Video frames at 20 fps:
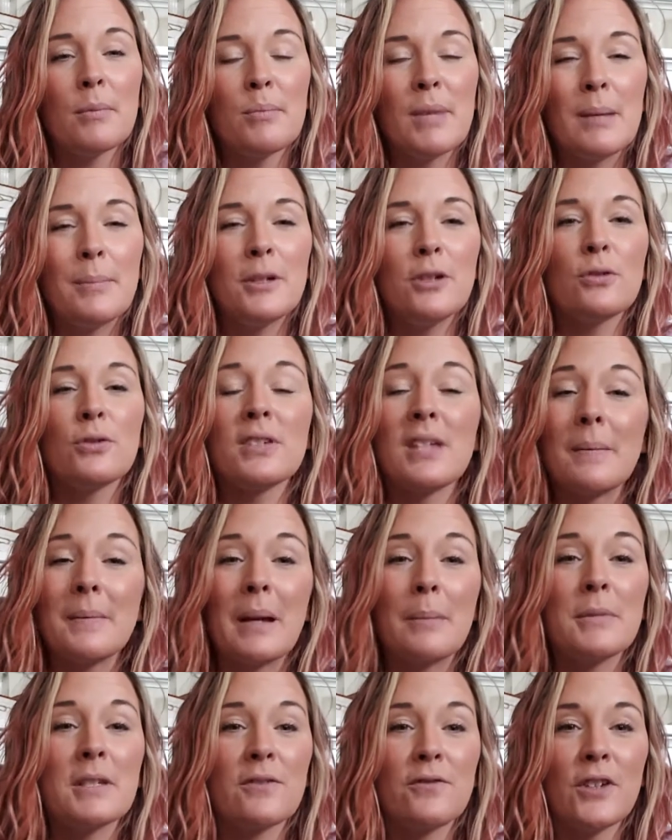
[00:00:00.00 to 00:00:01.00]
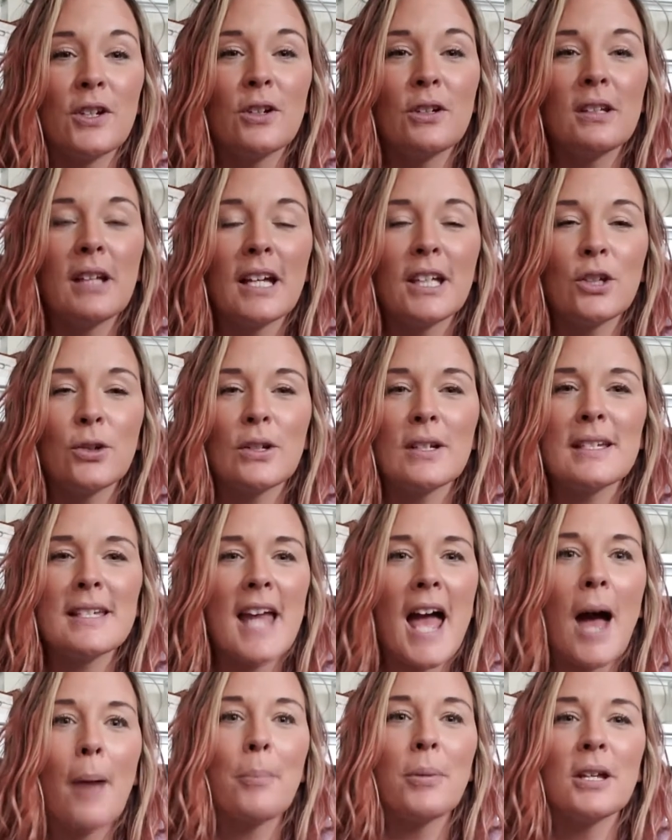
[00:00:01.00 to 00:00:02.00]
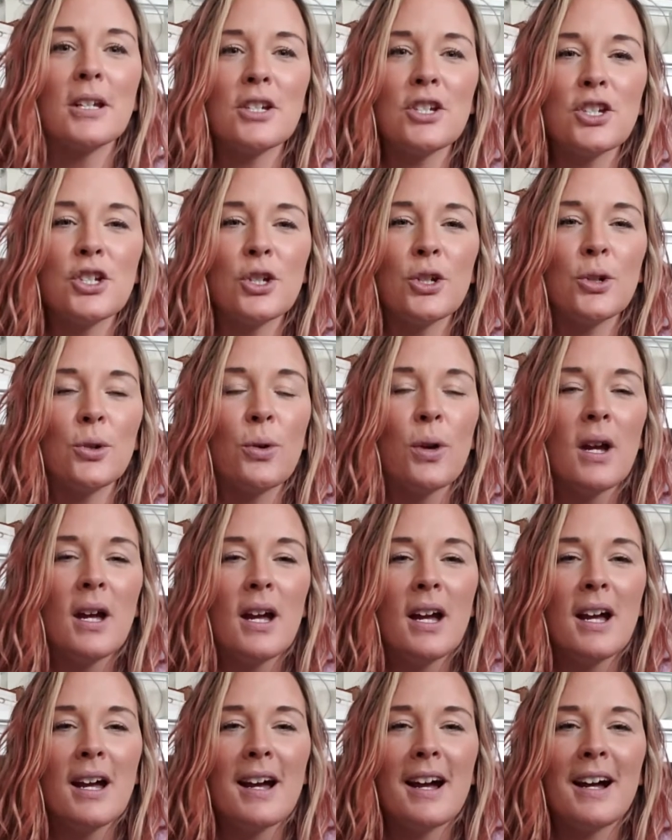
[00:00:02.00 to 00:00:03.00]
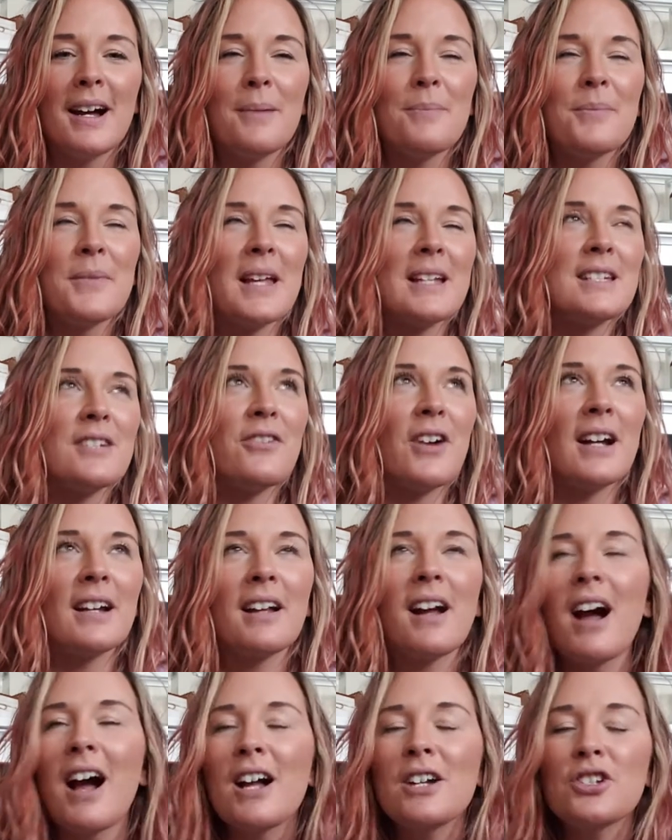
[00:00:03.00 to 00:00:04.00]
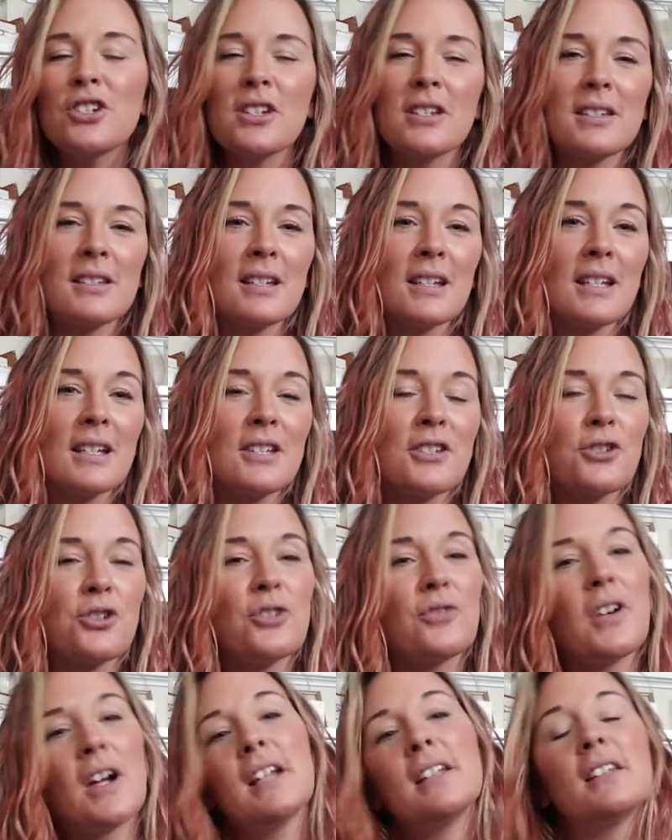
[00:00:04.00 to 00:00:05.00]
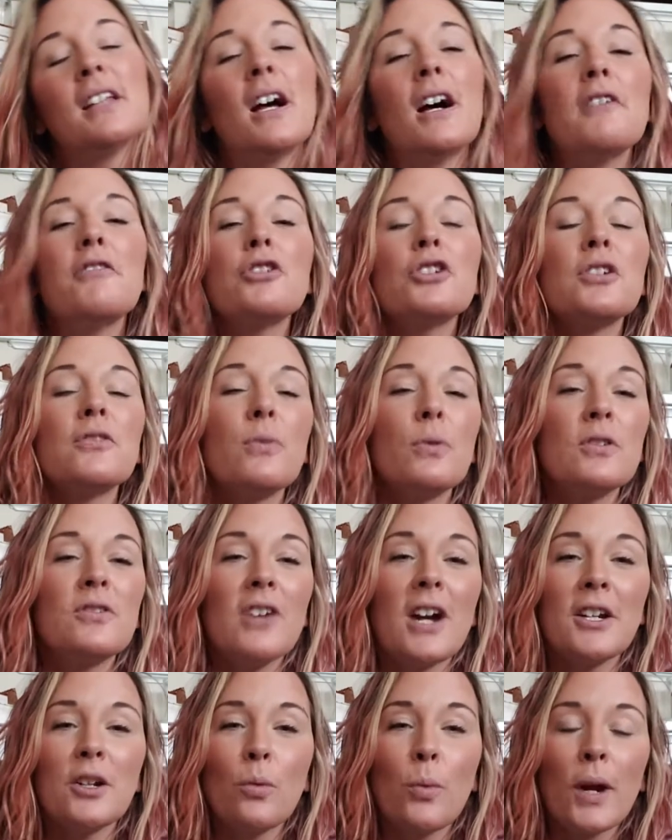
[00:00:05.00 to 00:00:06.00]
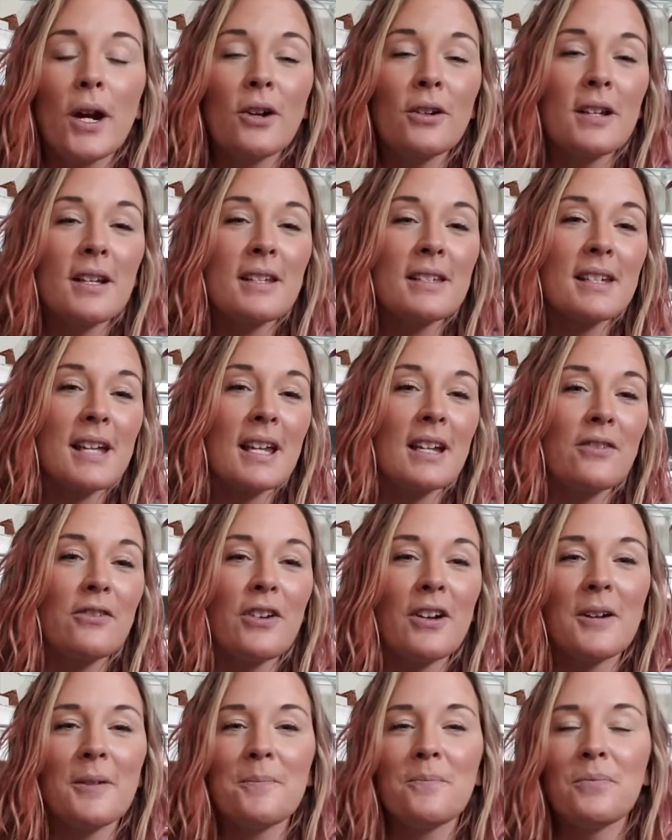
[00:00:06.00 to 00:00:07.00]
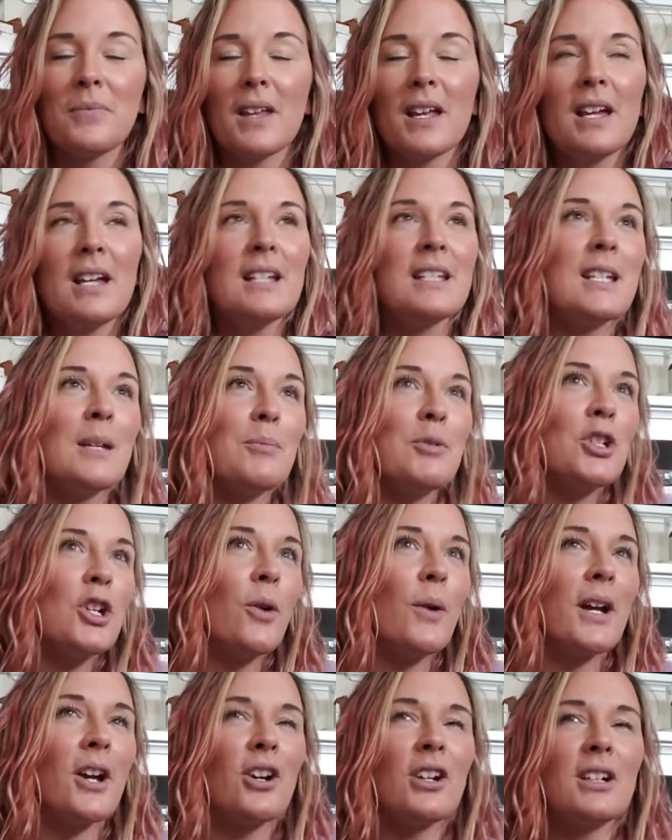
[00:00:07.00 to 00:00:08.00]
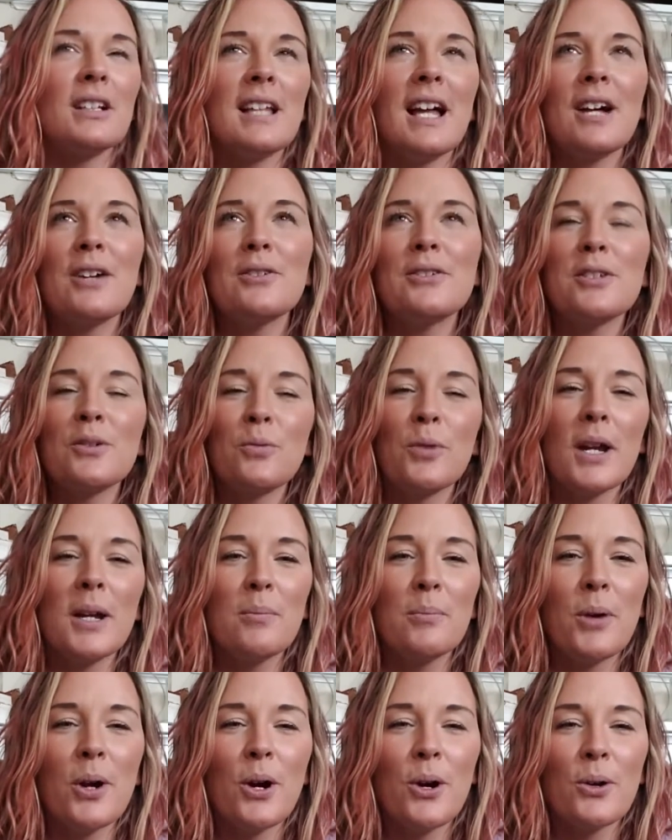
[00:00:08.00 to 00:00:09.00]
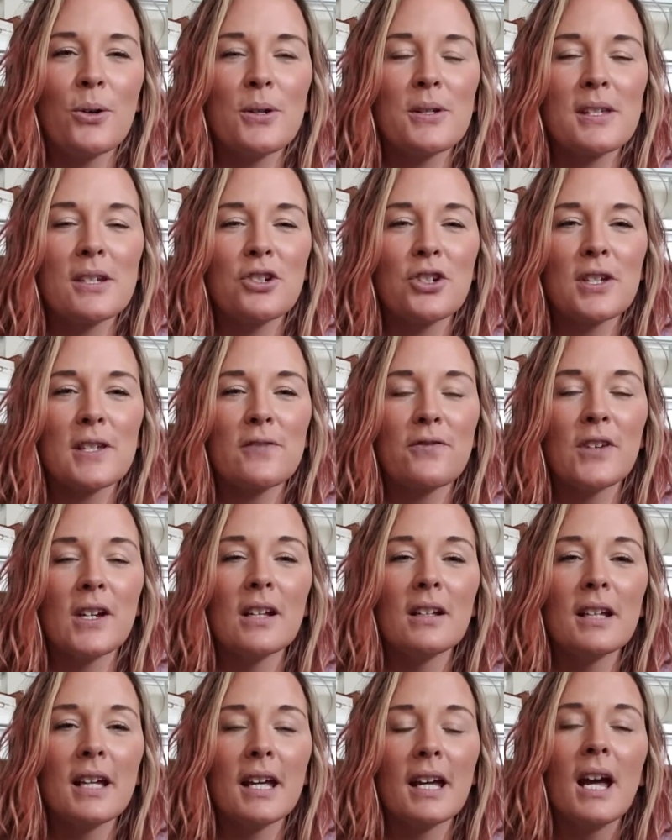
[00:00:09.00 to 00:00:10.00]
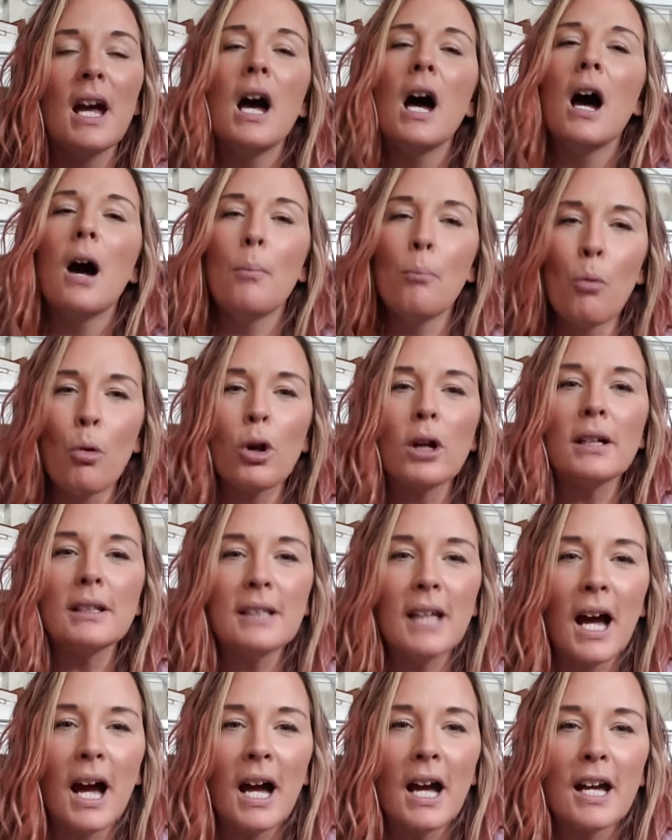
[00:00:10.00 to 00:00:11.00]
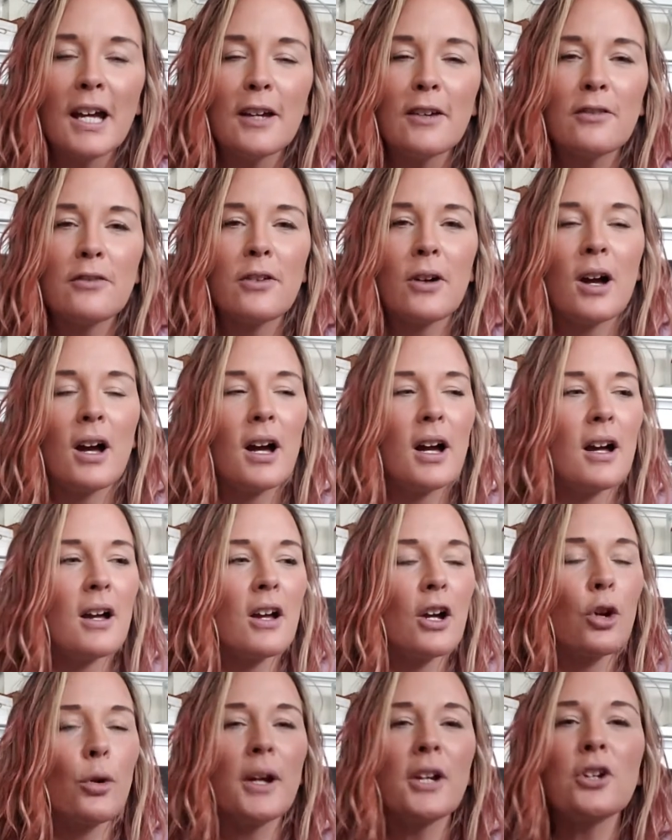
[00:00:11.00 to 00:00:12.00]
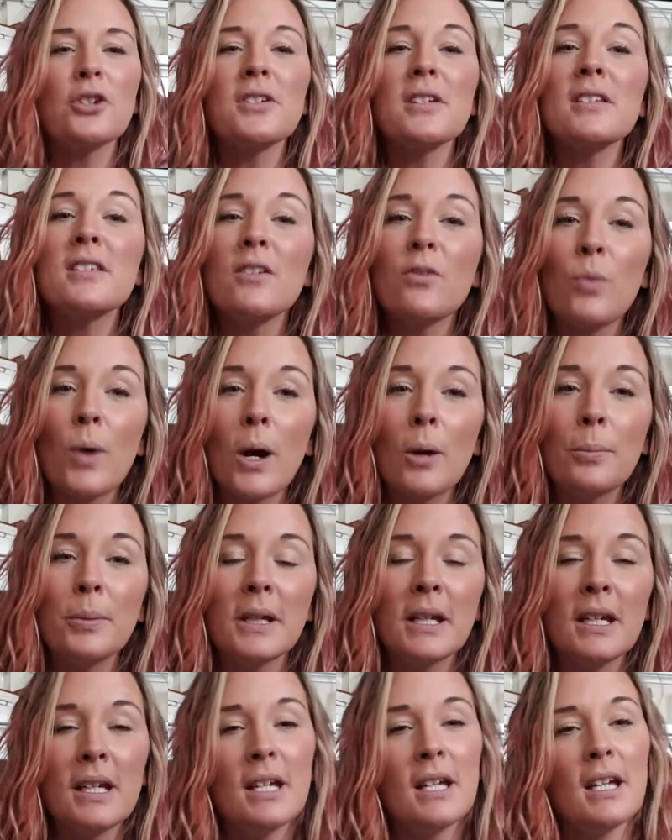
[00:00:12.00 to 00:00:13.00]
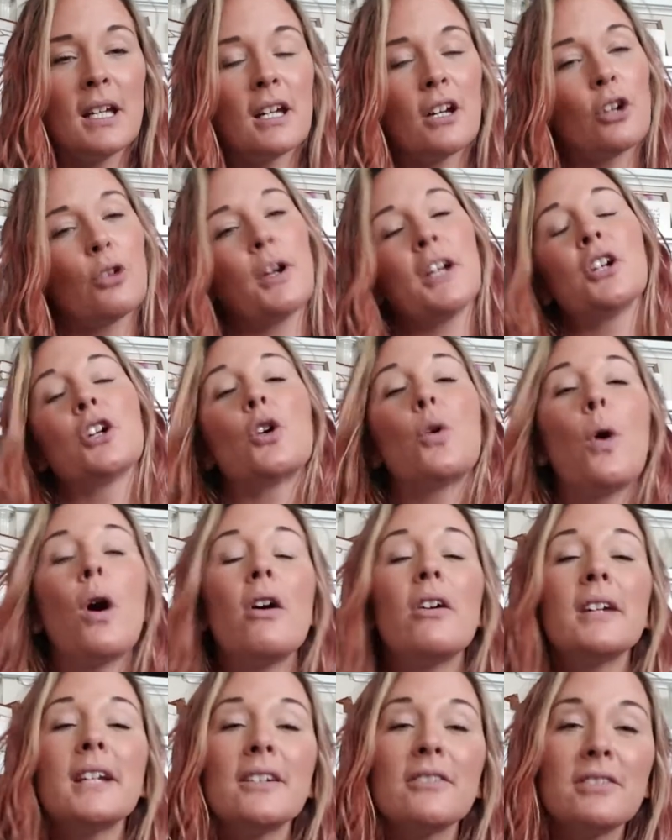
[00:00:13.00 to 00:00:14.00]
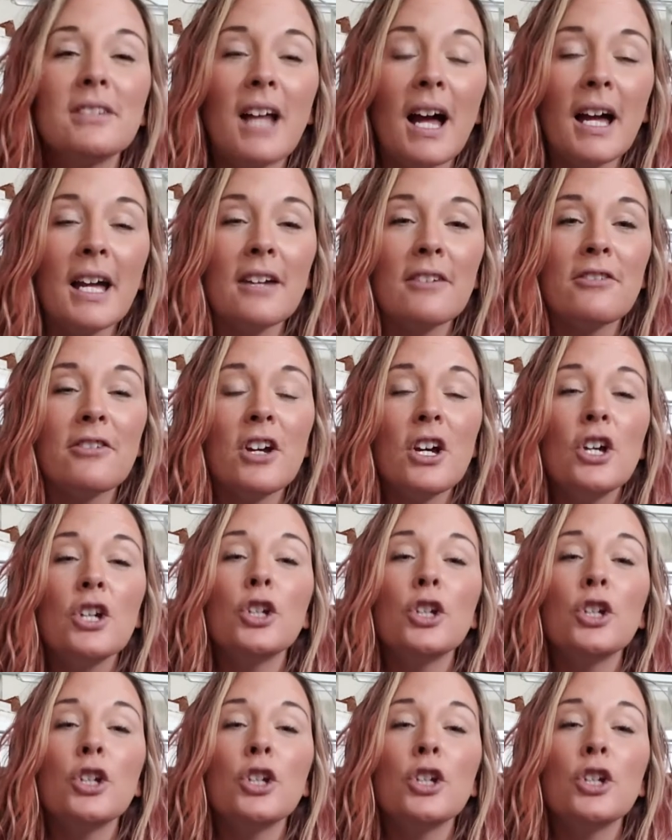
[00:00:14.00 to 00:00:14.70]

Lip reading: Maybe you sometimes feel like you can tap into that divine consciousness or divine love or divine awareness, kind of tiptoeing on clouds and rainbows and just feeling more alive, a greater sense of well-being, a greater quality of life.